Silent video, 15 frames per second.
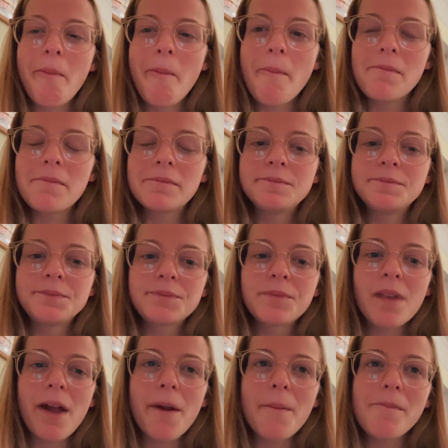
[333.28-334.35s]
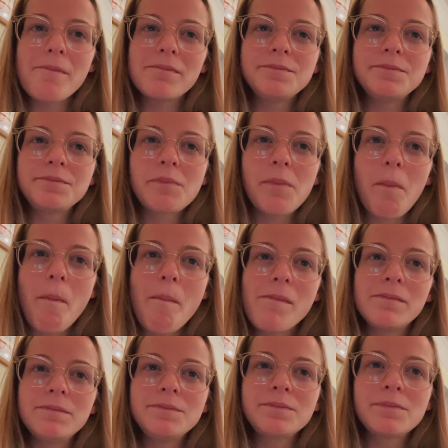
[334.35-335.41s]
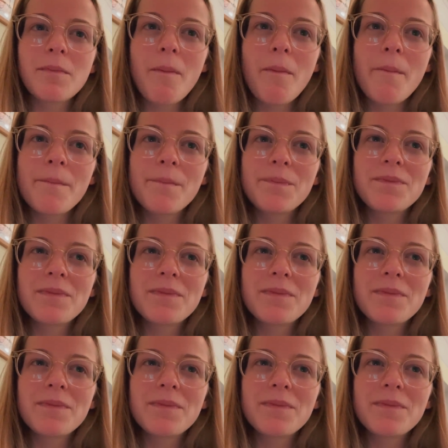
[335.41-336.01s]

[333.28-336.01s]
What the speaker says: don't know. It's like it's just too much chocolate and not enough biscuit.